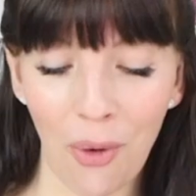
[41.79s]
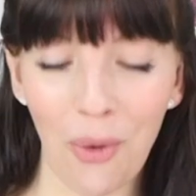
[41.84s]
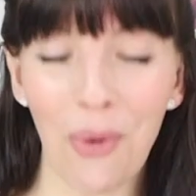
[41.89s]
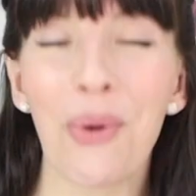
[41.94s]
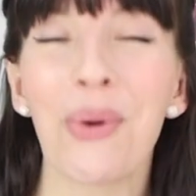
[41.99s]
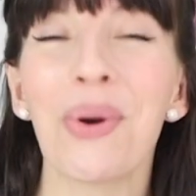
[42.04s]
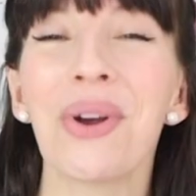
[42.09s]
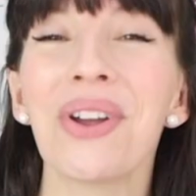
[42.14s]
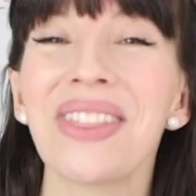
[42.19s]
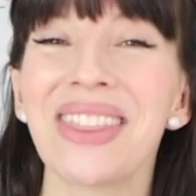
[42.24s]

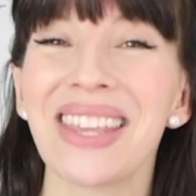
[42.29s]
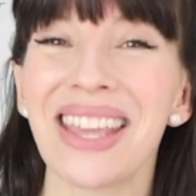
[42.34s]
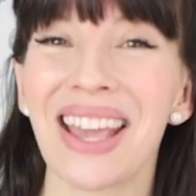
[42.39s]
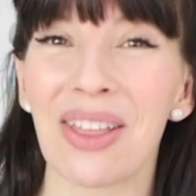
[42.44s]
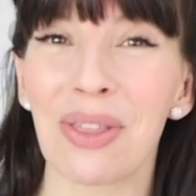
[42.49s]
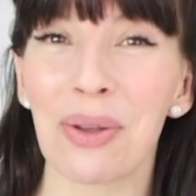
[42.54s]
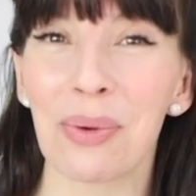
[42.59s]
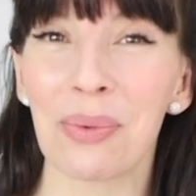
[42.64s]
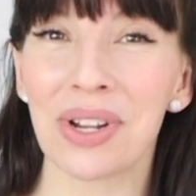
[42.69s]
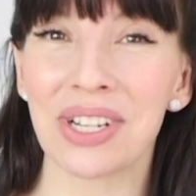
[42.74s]
or the
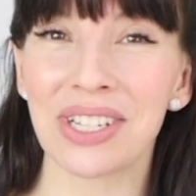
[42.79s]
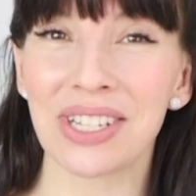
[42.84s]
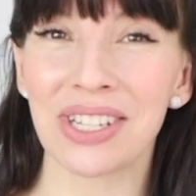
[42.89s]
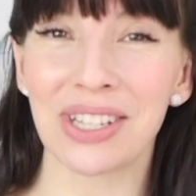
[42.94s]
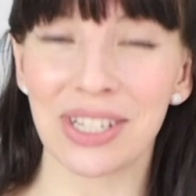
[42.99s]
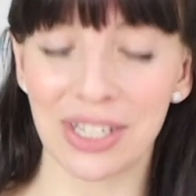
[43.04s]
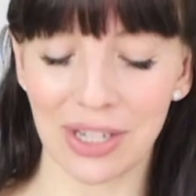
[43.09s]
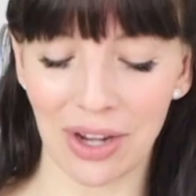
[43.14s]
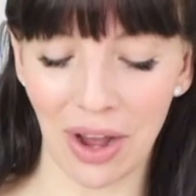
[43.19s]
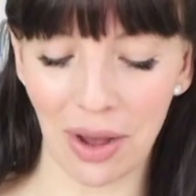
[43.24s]
other one to
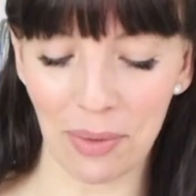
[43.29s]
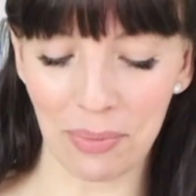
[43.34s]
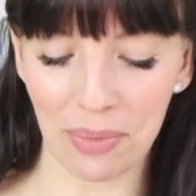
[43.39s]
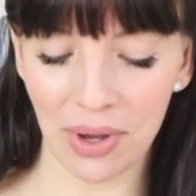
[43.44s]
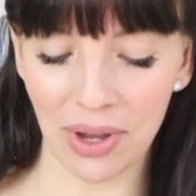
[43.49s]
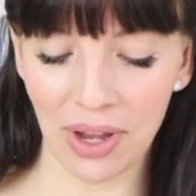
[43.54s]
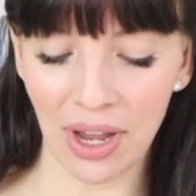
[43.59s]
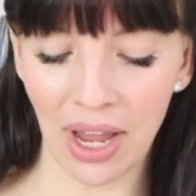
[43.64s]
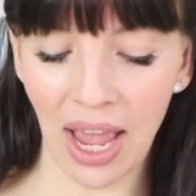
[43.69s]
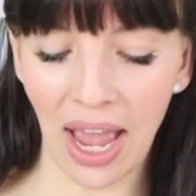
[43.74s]
the top.
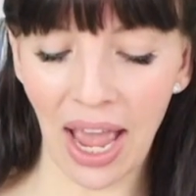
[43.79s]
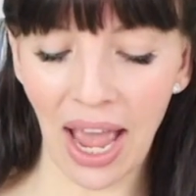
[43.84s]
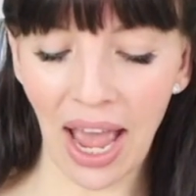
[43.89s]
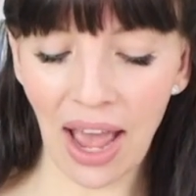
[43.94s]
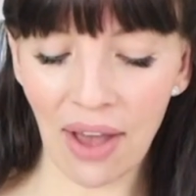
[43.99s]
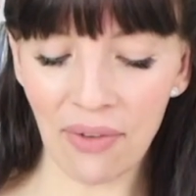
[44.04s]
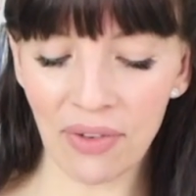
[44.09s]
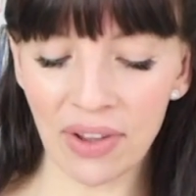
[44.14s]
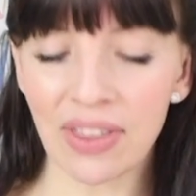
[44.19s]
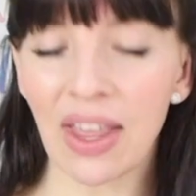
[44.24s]

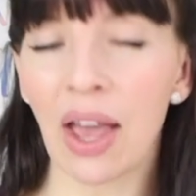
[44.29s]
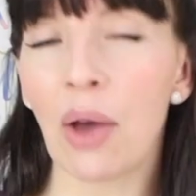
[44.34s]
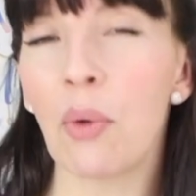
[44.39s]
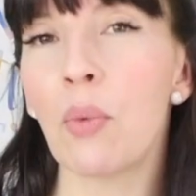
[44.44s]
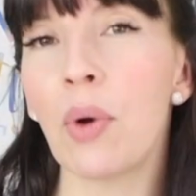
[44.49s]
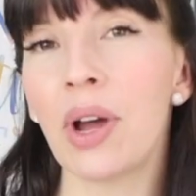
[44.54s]
Having that